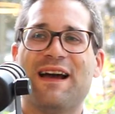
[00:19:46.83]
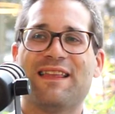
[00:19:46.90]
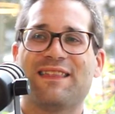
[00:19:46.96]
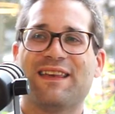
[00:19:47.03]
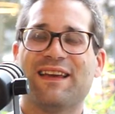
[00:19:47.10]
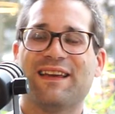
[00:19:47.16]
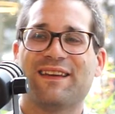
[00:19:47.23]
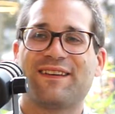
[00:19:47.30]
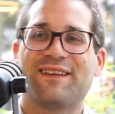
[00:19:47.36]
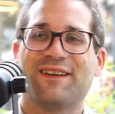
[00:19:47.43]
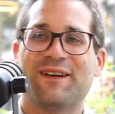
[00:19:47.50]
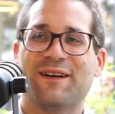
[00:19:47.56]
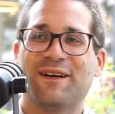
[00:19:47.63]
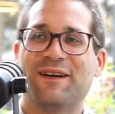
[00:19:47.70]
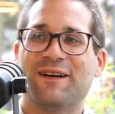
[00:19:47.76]
think
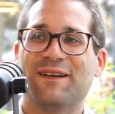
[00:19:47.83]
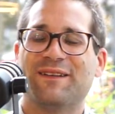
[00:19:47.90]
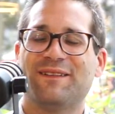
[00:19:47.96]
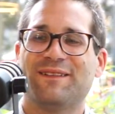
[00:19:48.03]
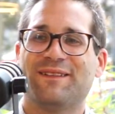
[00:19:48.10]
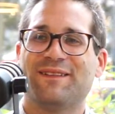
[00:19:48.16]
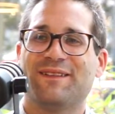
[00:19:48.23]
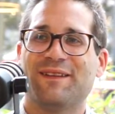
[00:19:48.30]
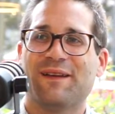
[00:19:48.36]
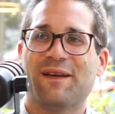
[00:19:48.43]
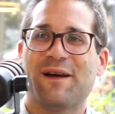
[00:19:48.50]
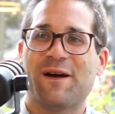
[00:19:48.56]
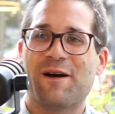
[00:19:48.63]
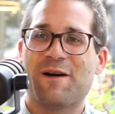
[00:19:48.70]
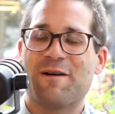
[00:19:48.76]

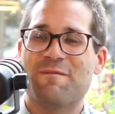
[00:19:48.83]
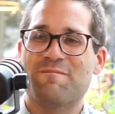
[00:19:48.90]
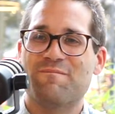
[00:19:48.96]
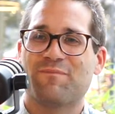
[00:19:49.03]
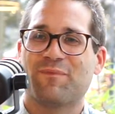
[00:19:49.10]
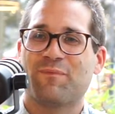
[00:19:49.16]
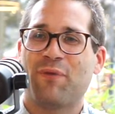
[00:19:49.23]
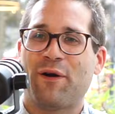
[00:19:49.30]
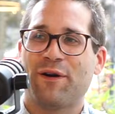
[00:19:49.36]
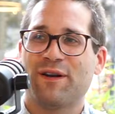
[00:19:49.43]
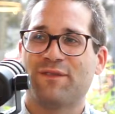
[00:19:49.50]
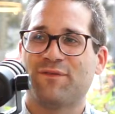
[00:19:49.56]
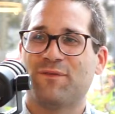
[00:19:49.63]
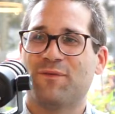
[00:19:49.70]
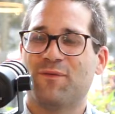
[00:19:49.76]
part
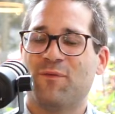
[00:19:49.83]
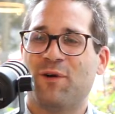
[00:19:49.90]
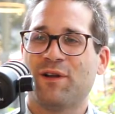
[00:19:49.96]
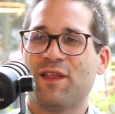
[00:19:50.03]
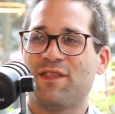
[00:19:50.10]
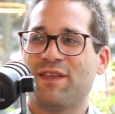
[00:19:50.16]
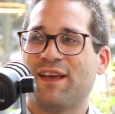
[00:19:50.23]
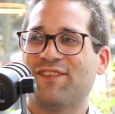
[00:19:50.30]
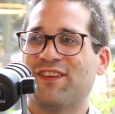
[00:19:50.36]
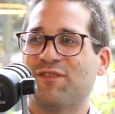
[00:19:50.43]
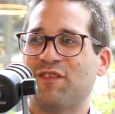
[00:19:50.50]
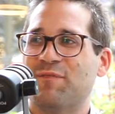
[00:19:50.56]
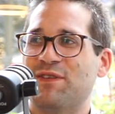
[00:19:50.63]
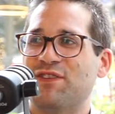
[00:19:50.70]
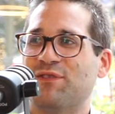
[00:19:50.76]
of one of the things that we've
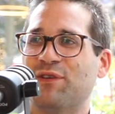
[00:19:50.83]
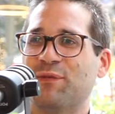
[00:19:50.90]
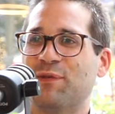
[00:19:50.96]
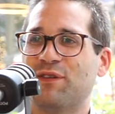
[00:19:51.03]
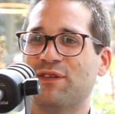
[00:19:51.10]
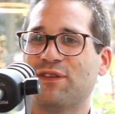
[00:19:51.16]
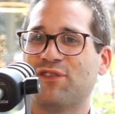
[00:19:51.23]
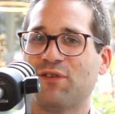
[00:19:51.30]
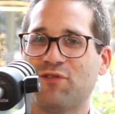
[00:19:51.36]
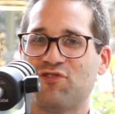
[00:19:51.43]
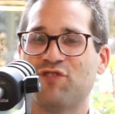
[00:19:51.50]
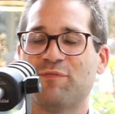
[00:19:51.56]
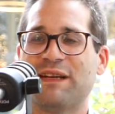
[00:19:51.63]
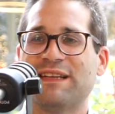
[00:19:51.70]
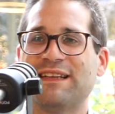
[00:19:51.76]
been doing with the social
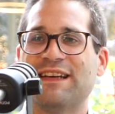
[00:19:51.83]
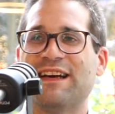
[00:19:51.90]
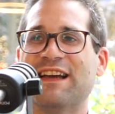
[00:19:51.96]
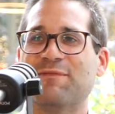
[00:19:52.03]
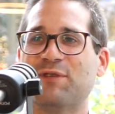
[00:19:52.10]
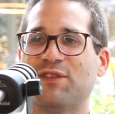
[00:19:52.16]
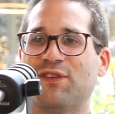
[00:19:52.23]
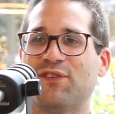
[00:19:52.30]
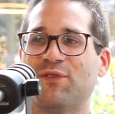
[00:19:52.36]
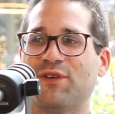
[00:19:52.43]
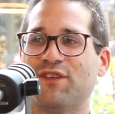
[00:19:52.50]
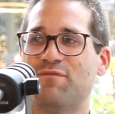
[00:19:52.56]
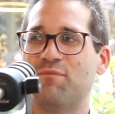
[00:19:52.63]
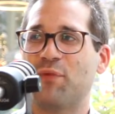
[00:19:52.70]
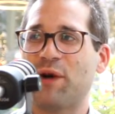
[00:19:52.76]
media and with the sort
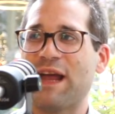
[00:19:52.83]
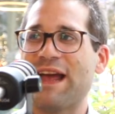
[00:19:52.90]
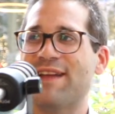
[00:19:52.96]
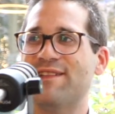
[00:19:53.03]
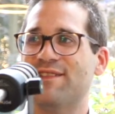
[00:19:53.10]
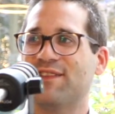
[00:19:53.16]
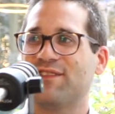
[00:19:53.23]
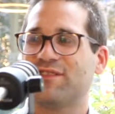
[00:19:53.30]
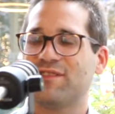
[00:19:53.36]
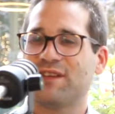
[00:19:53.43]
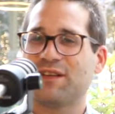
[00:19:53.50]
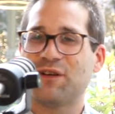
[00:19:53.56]
of brand is like